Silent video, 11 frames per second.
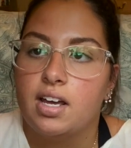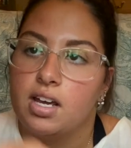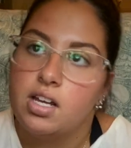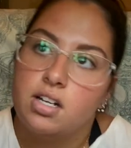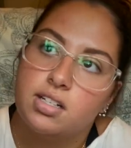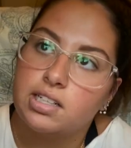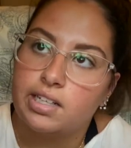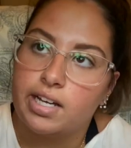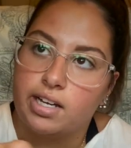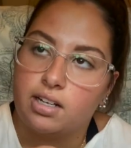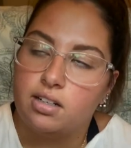into
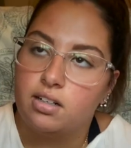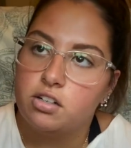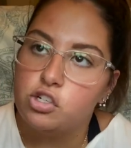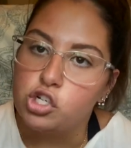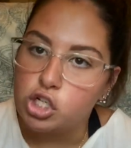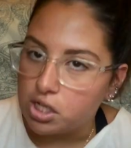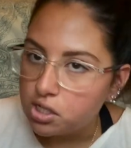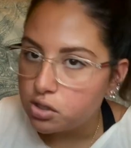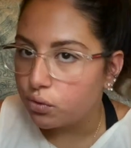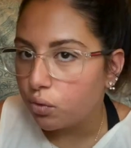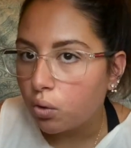like
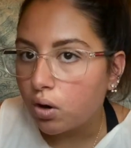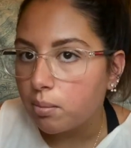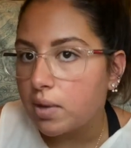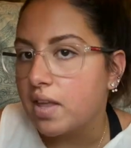cheese form,